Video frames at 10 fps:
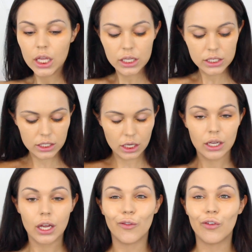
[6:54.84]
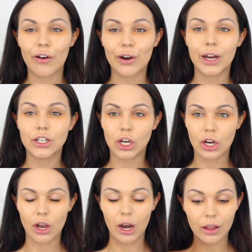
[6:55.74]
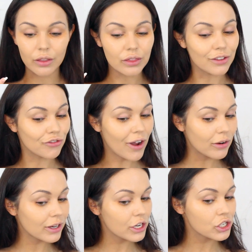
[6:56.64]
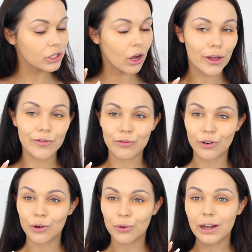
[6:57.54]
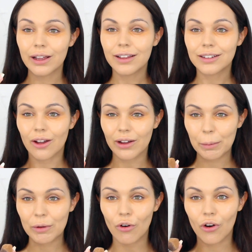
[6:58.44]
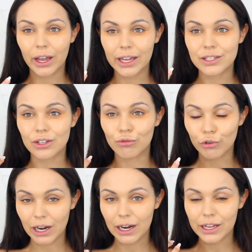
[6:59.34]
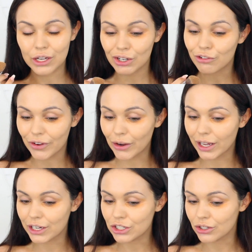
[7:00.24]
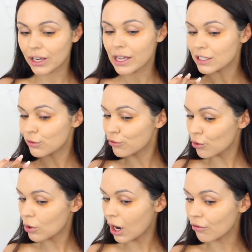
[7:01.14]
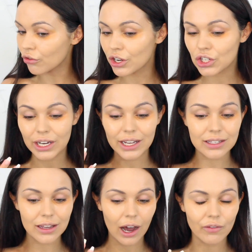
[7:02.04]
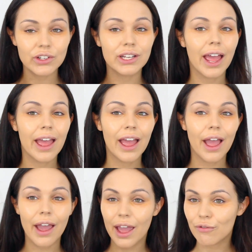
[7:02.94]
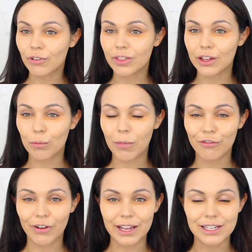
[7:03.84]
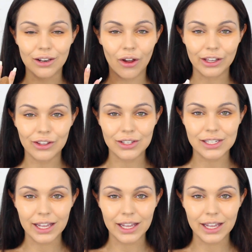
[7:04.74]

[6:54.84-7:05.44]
It's a very dark colour. The foundation overall, don't get me wrong, it's a really good foundation. It's full coverage, it has covered everything on my face, like you can